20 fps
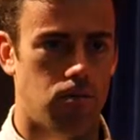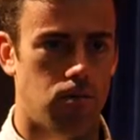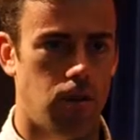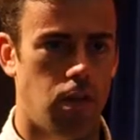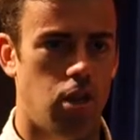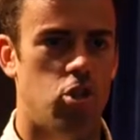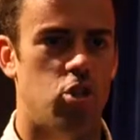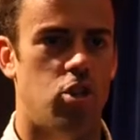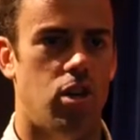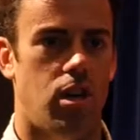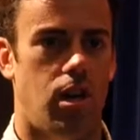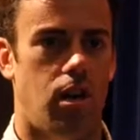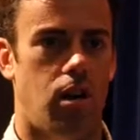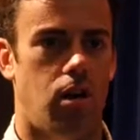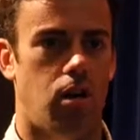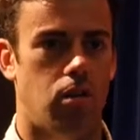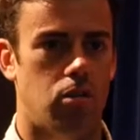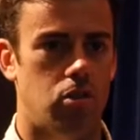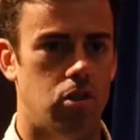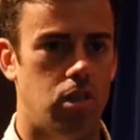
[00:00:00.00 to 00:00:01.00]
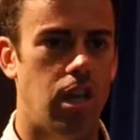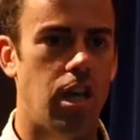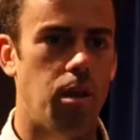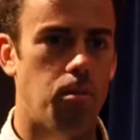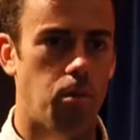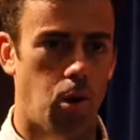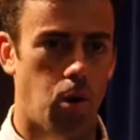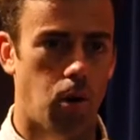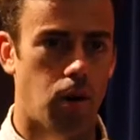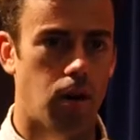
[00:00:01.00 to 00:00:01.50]
engineer,
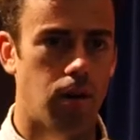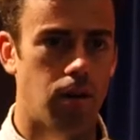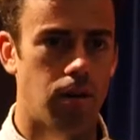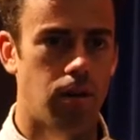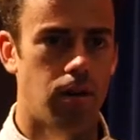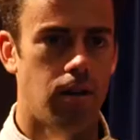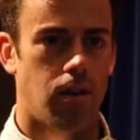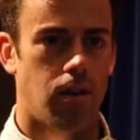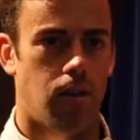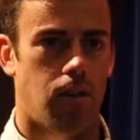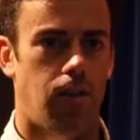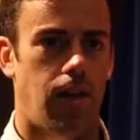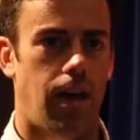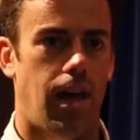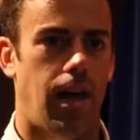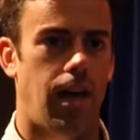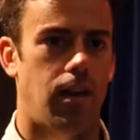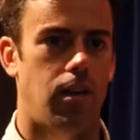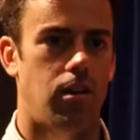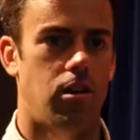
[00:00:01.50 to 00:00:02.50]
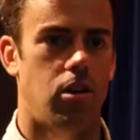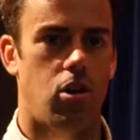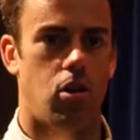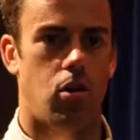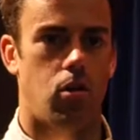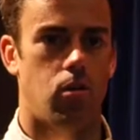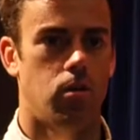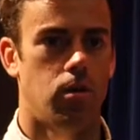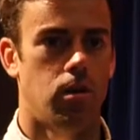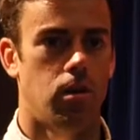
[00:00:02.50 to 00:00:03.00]
team owner that, you
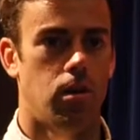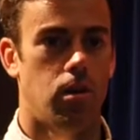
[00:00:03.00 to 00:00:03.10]
know,